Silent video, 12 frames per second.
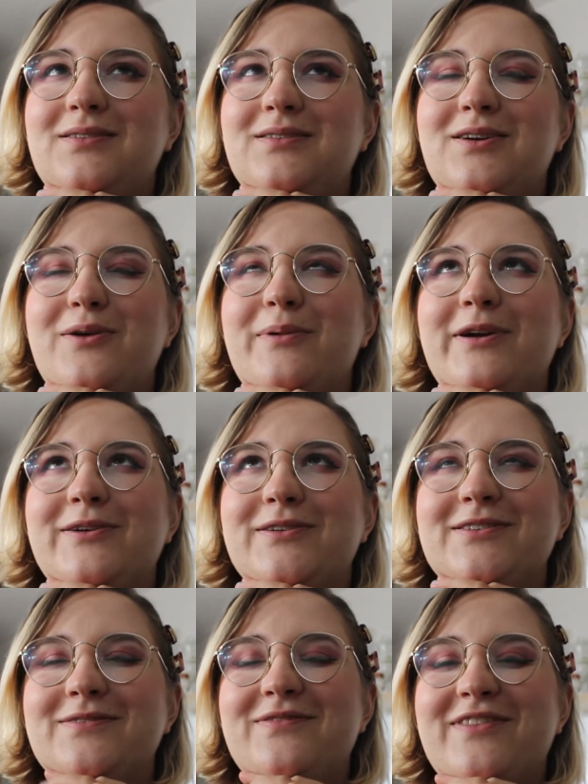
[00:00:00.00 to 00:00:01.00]
Oh my god,
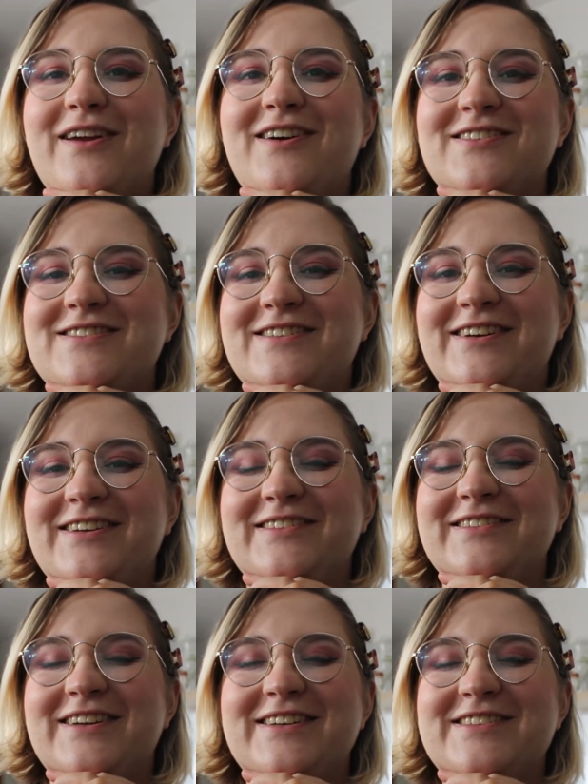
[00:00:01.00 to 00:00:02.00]
the art style,
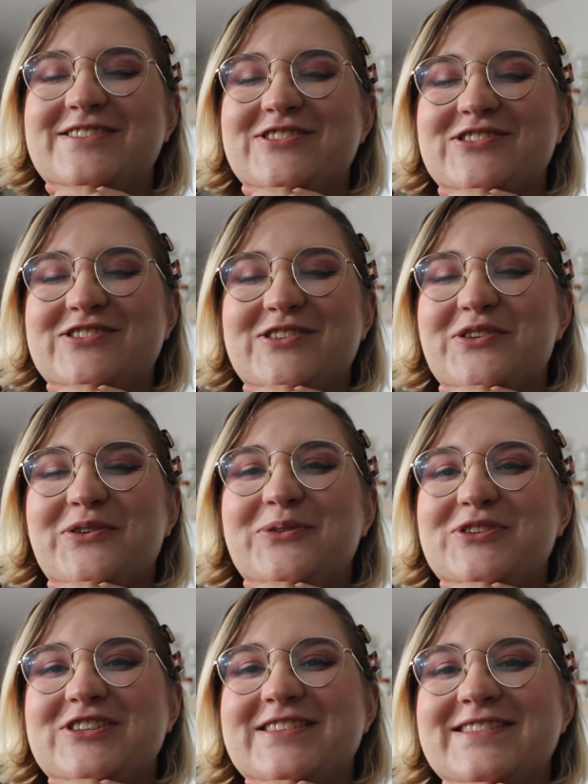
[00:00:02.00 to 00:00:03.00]
it is just so
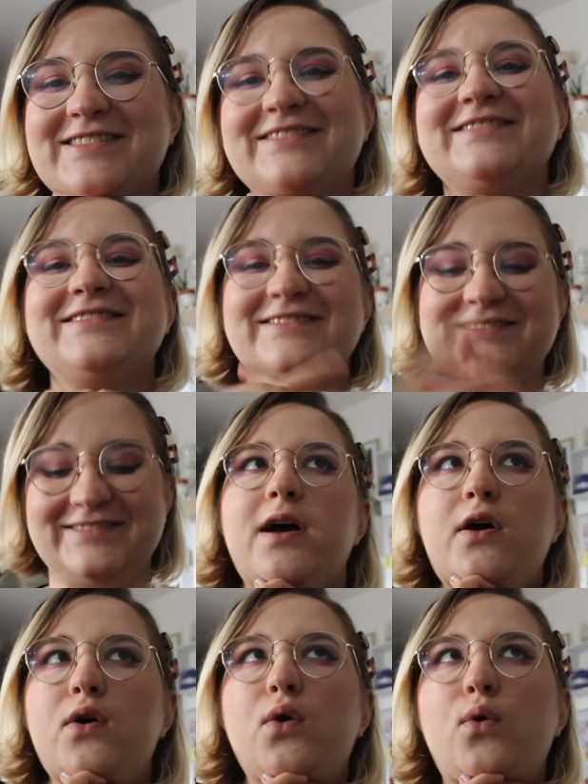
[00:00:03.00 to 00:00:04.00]
gorgeous.
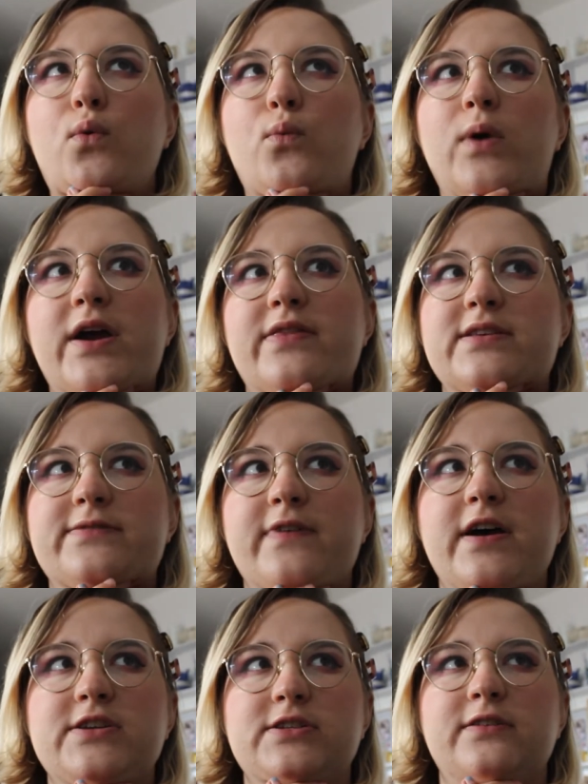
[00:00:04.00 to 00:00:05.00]
So why this
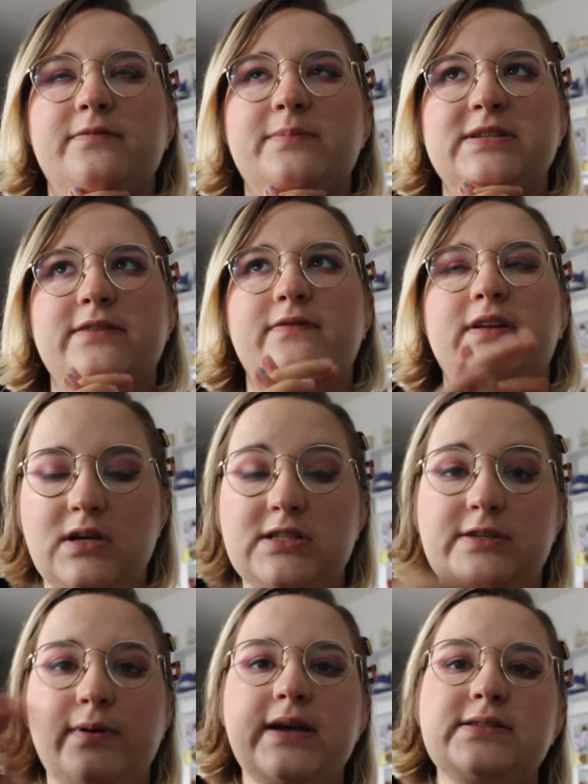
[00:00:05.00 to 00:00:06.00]
version of Persephone?
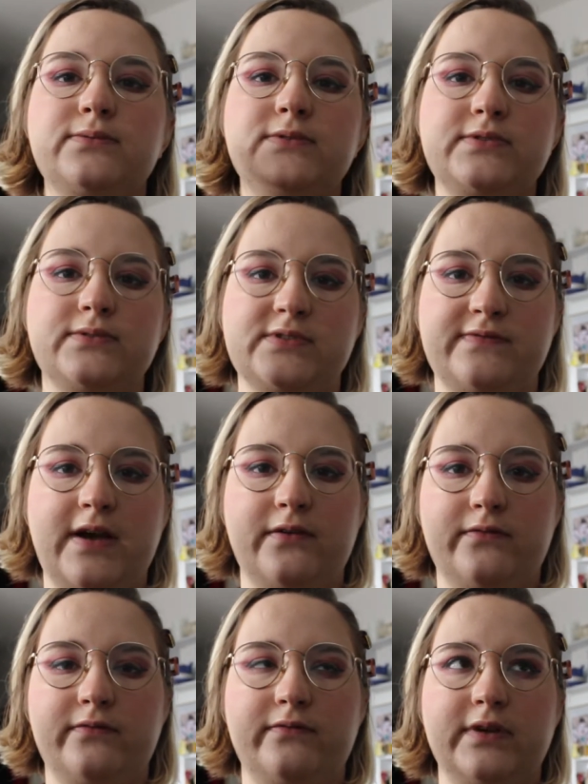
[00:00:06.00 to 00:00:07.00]
She wears all sorts of
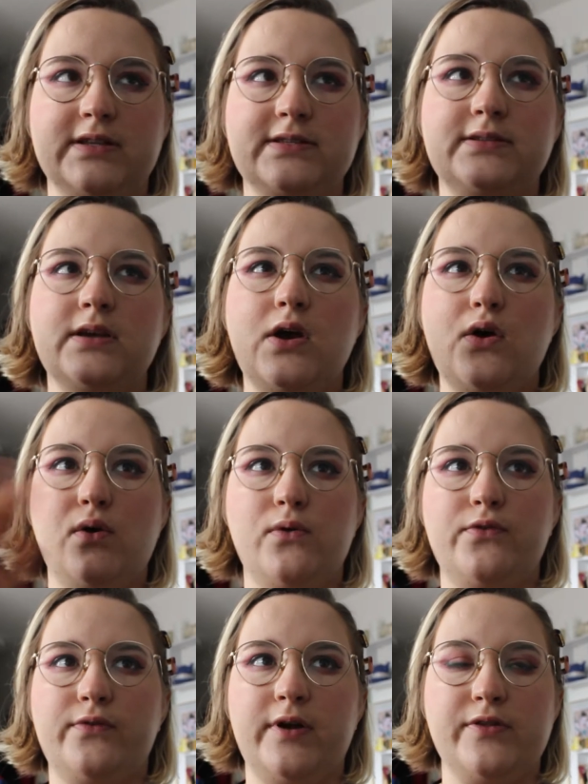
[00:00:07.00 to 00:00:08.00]
outfits
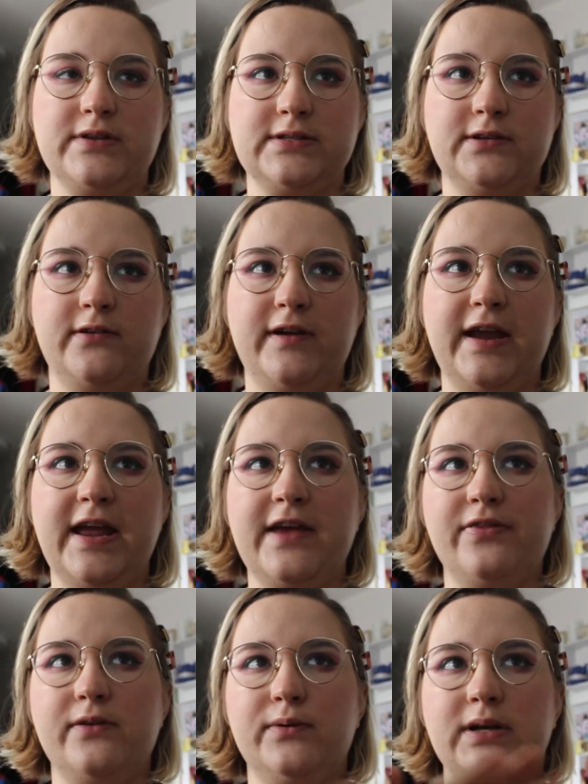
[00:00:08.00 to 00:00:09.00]
all throughout the story,
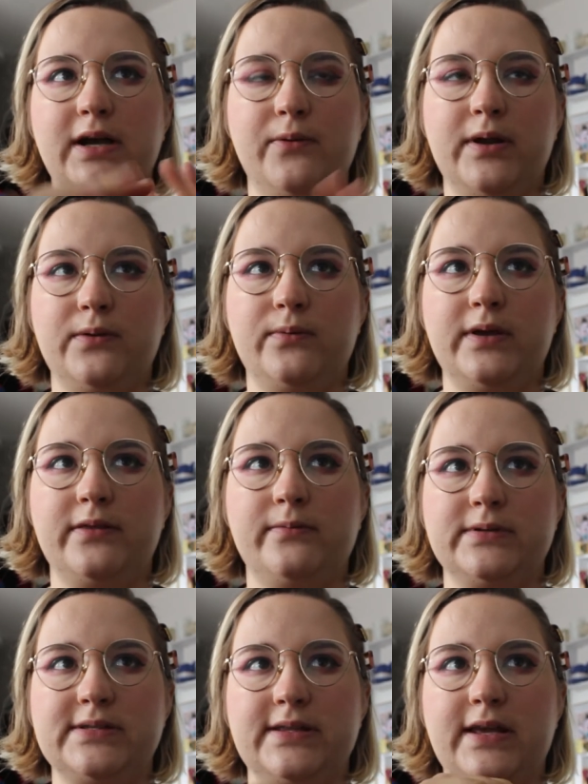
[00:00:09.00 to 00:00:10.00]
and the one I went with
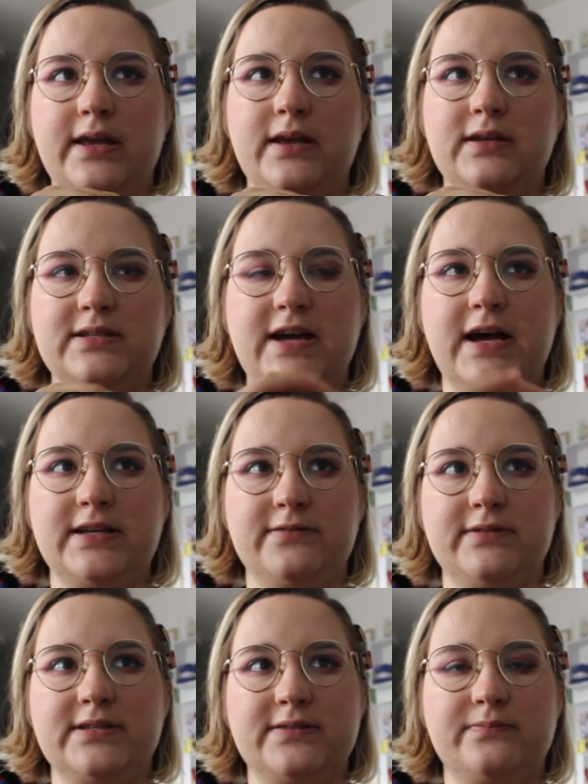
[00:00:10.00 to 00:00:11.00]
was the
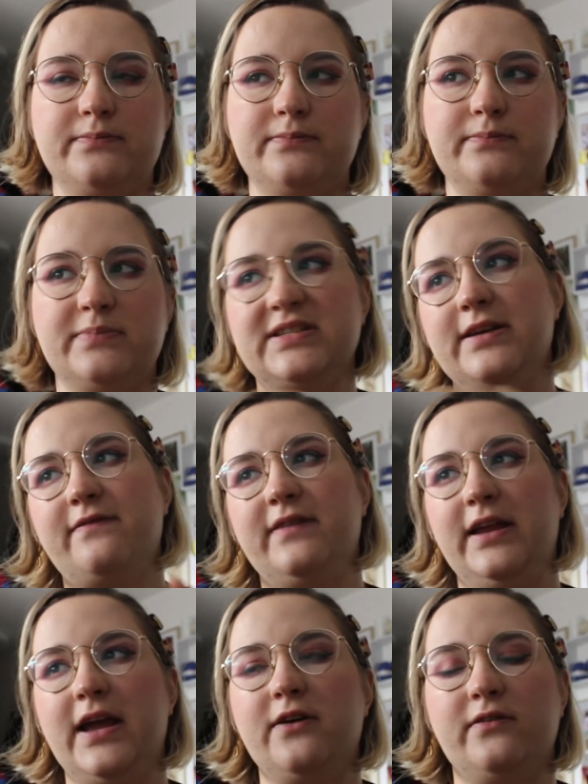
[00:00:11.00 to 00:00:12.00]
Tartarus
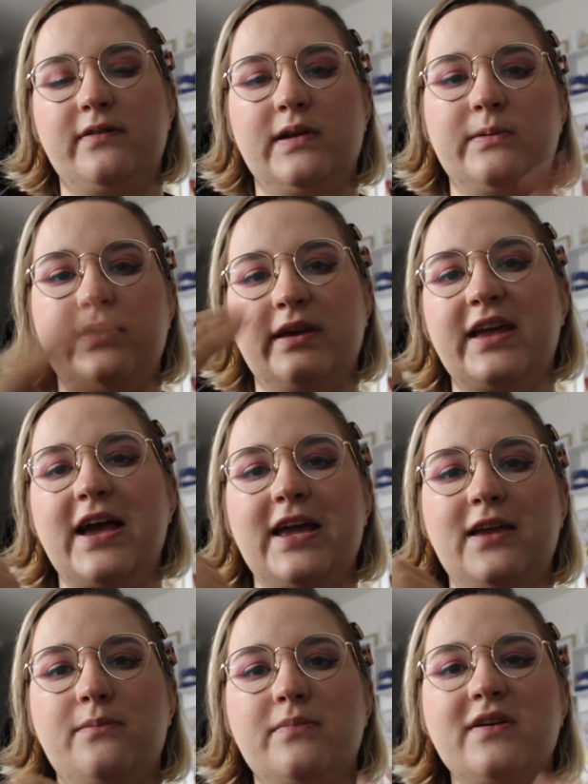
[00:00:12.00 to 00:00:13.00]
Persephone outfit with the
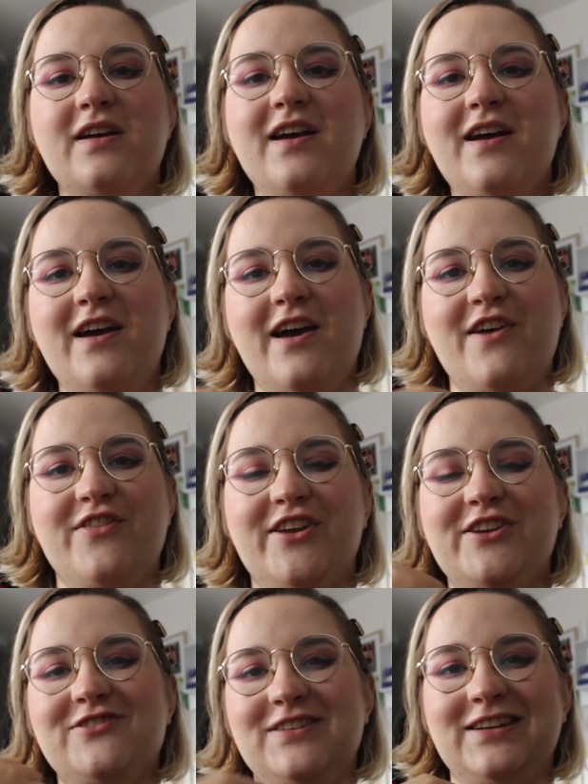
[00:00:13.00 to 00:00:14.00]
cape and the
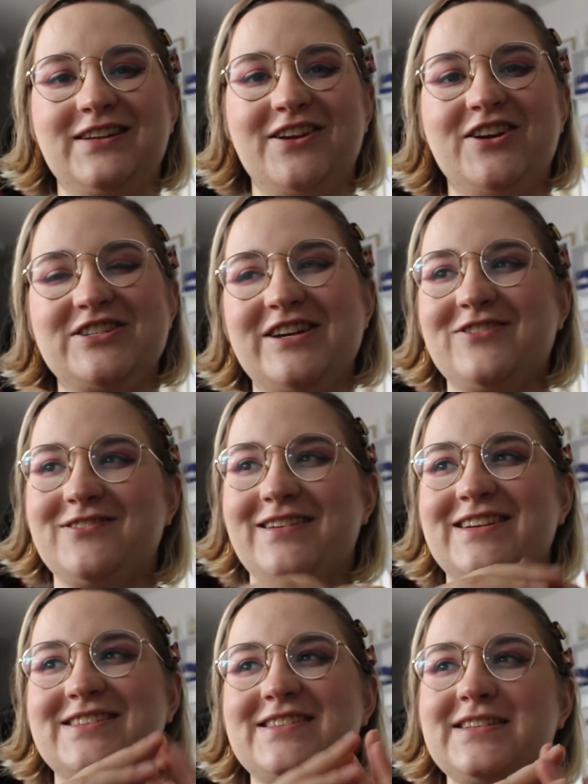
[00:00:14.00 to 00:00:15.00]
cute little cutout
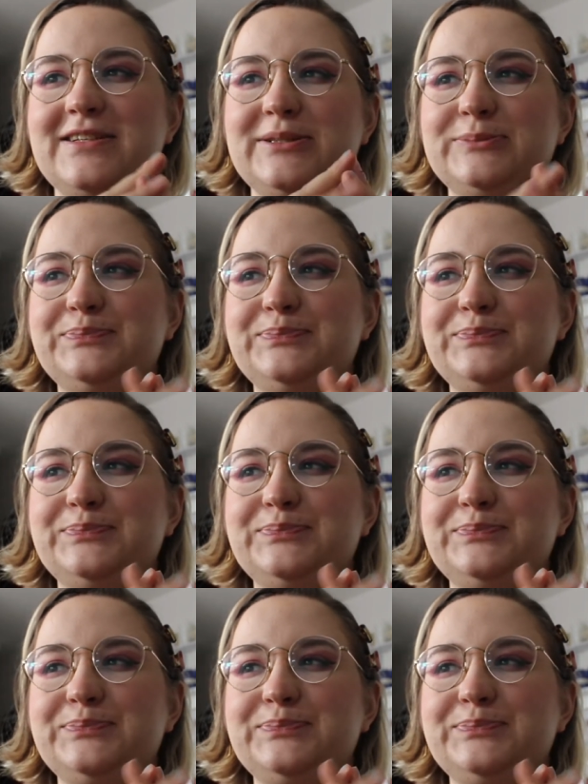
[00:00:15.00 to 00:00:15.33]
dress.